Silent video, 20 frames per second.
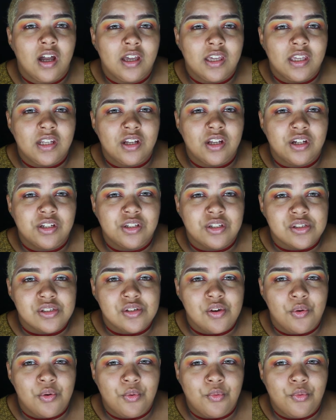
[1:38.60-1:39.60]
in
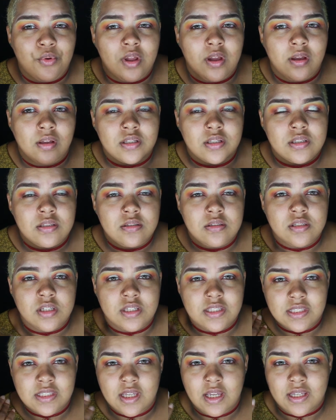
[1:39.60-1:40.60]
undertone,
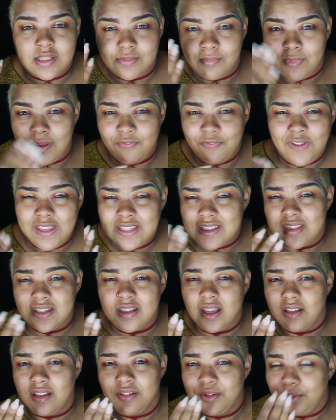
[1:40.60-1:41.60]
just because my face is
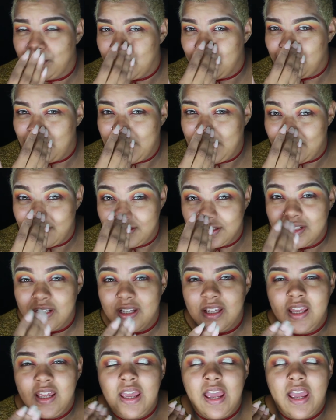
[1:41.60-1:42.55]
like a little bit paler,